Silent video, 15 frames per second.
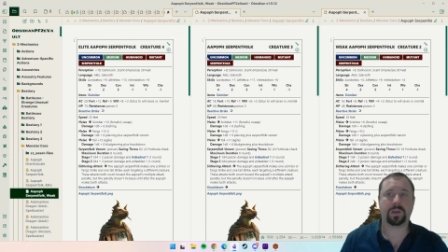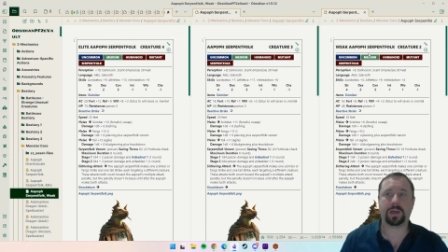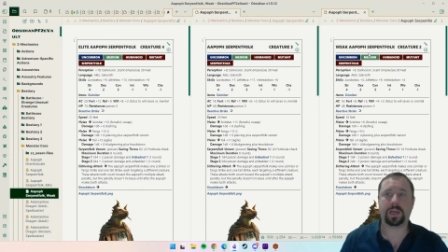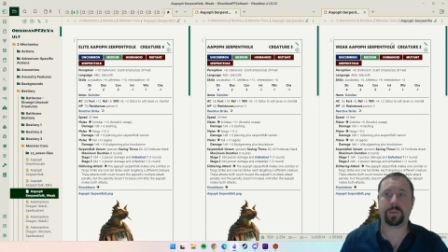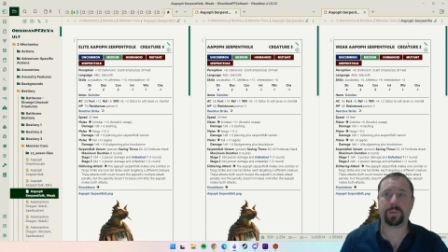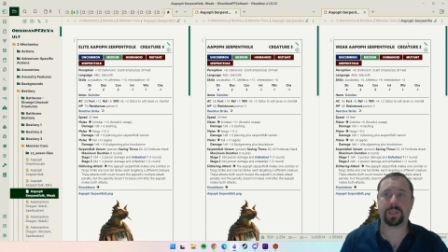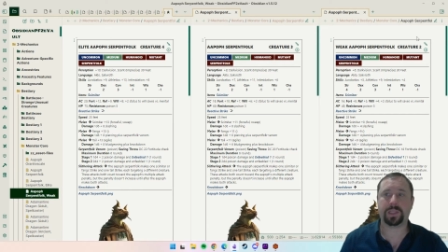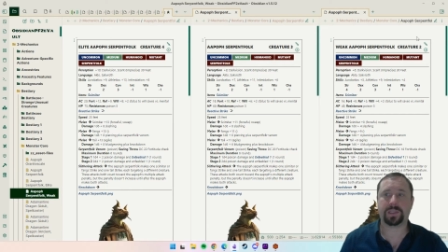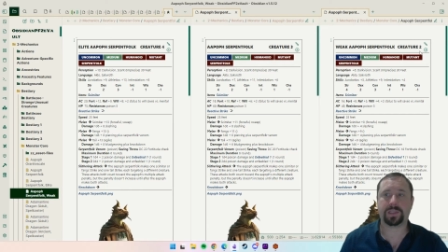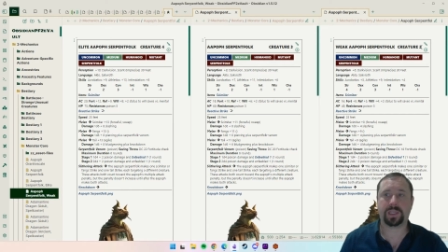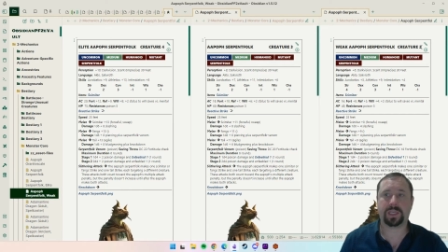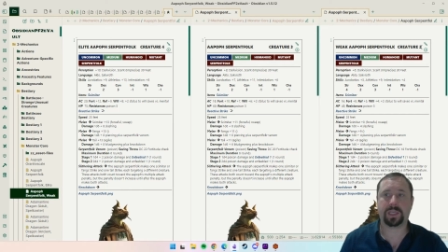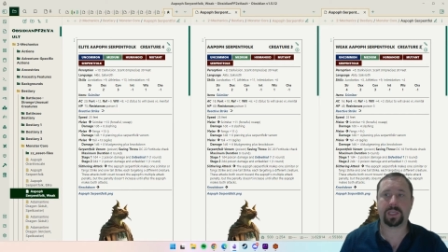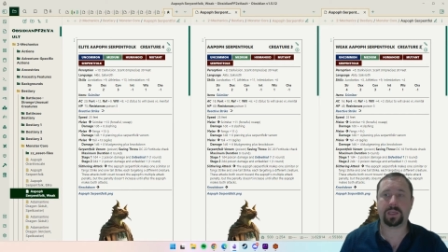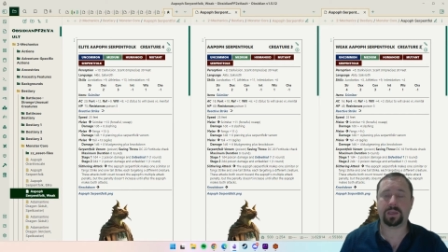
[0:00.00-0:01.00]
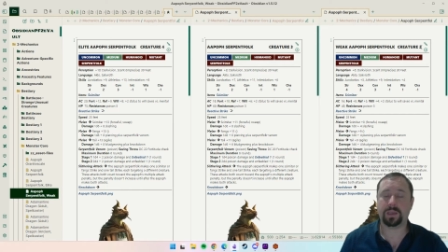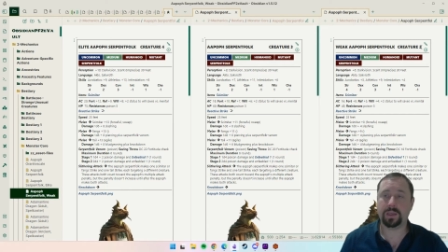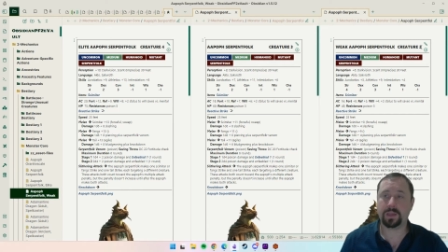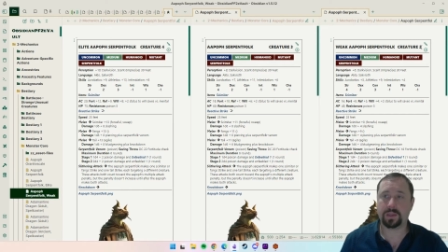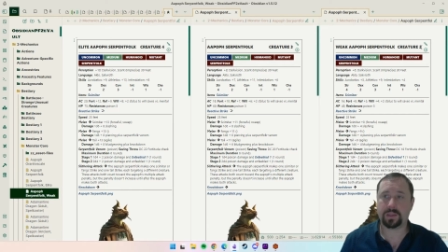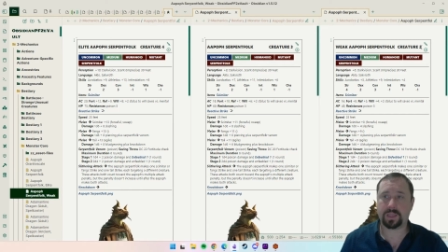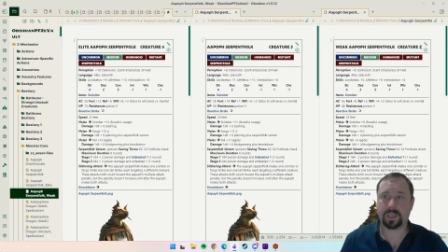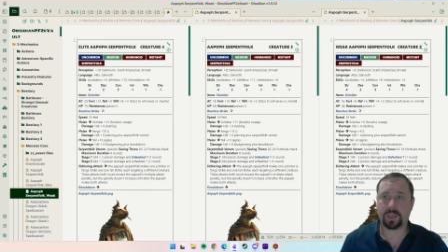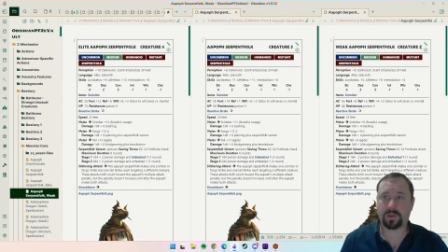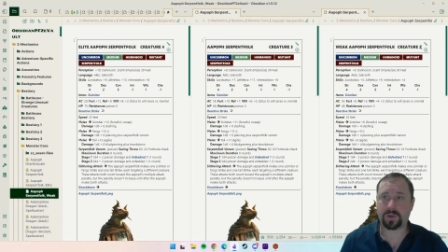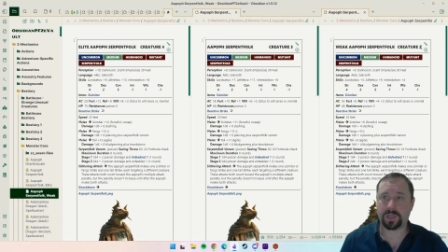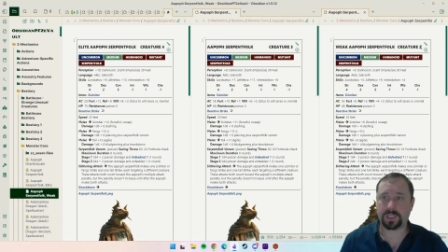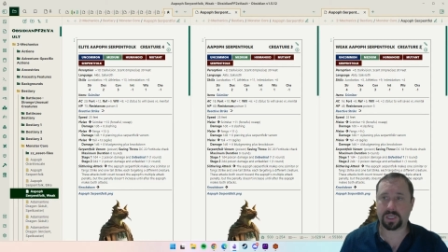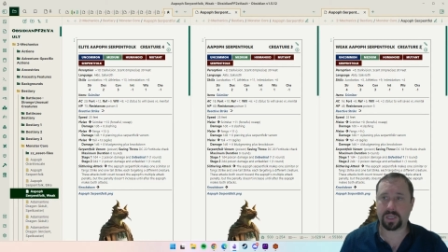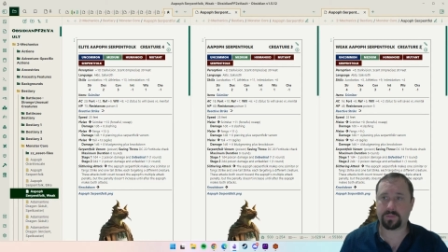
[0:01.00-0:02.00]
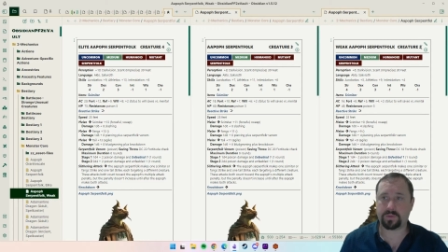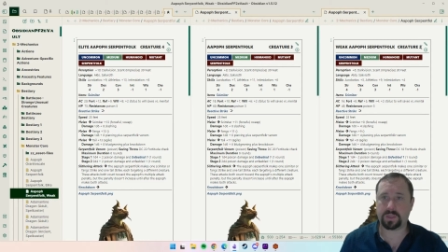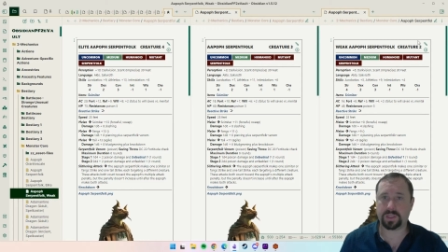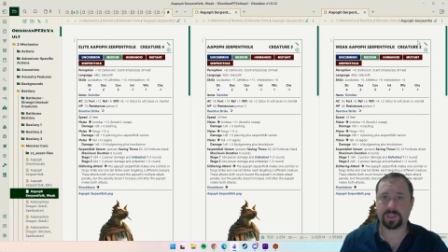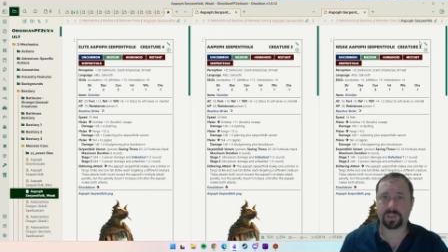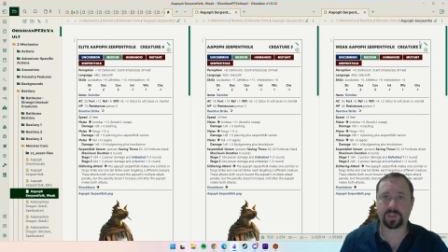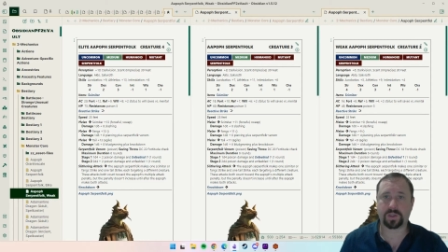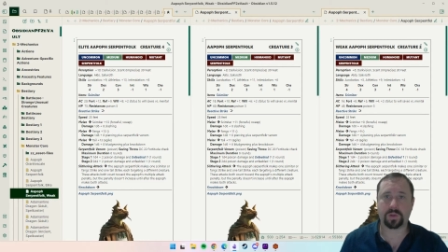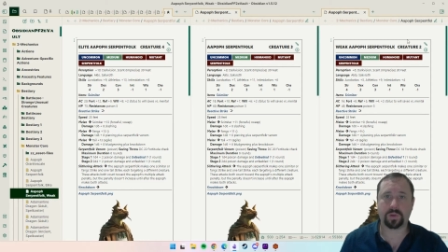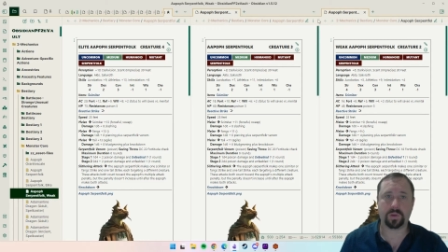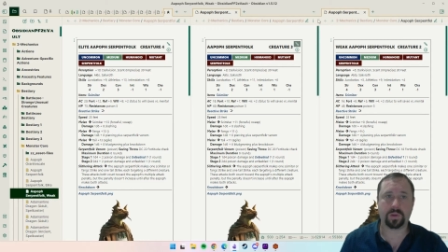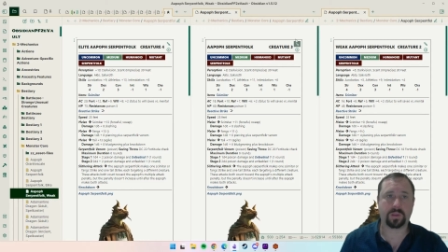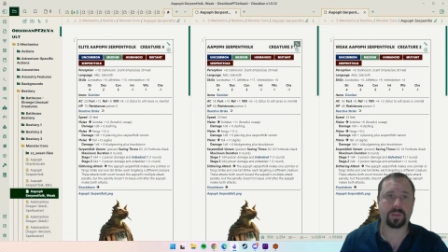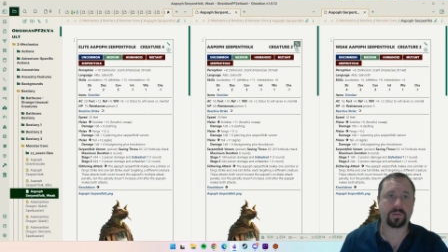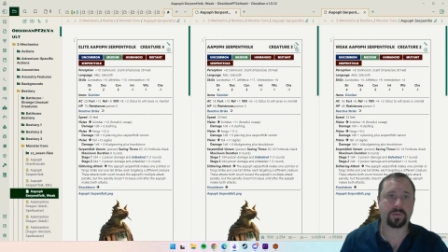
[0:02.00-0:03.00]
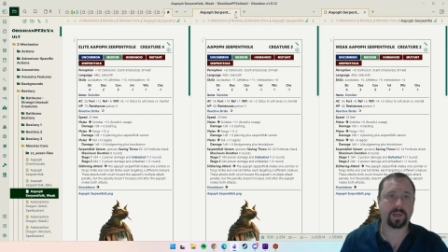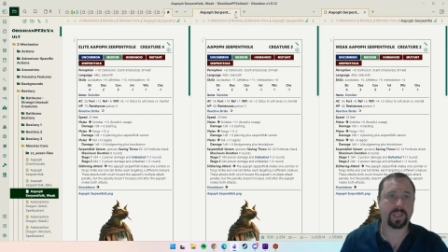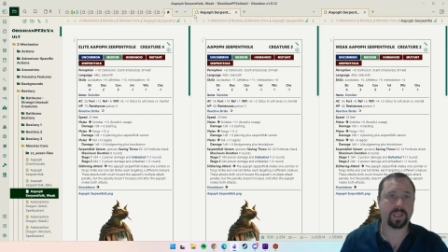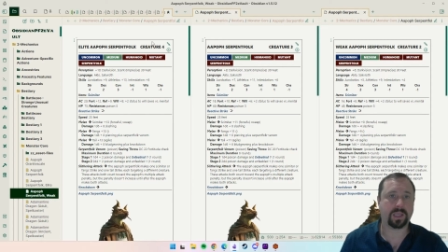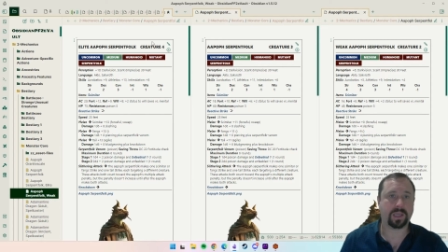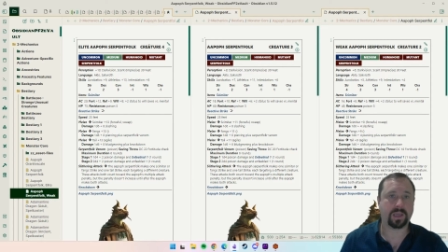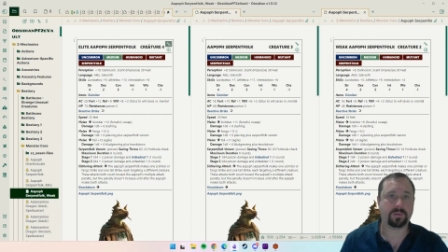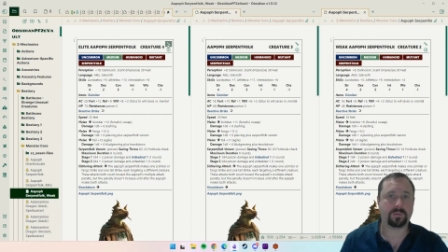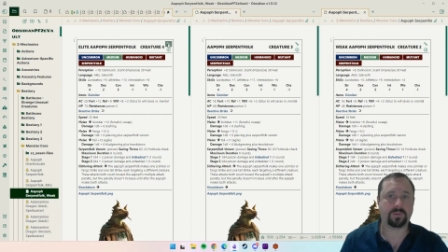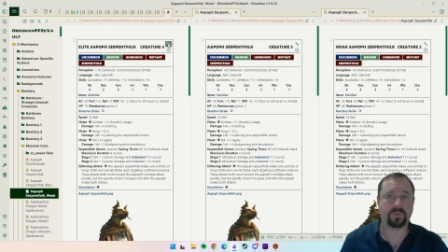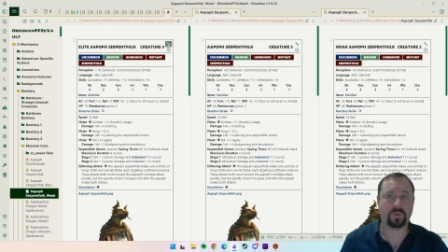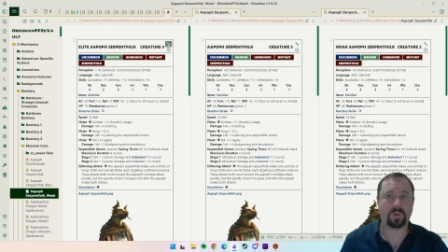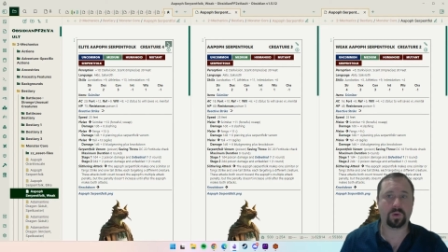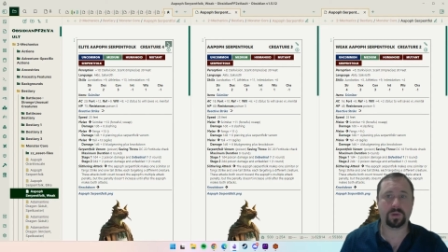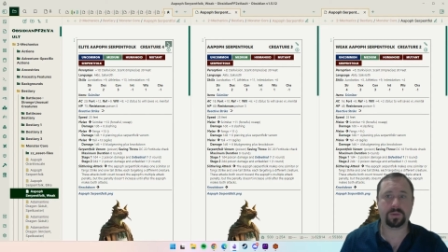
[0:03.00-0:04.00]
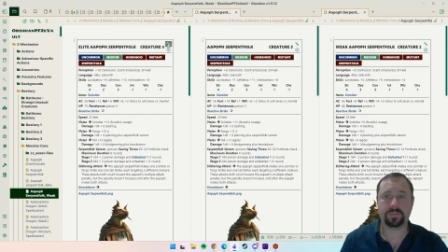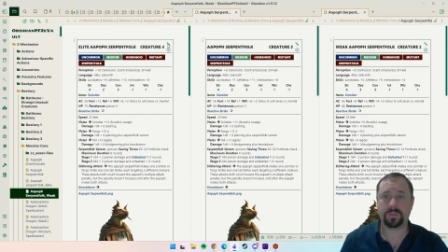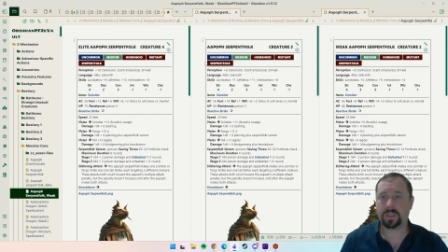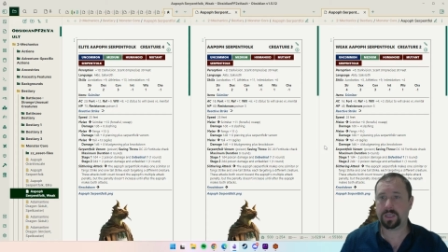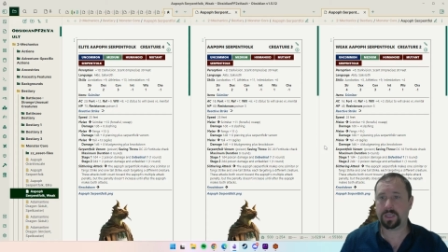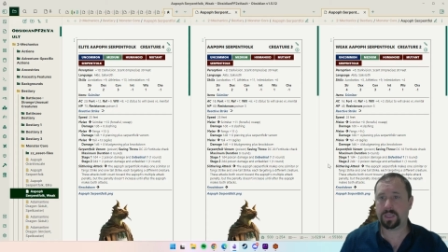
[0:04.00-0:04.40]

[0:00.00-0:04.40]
All right, we can see here, the creature level is 2, 3, and 4.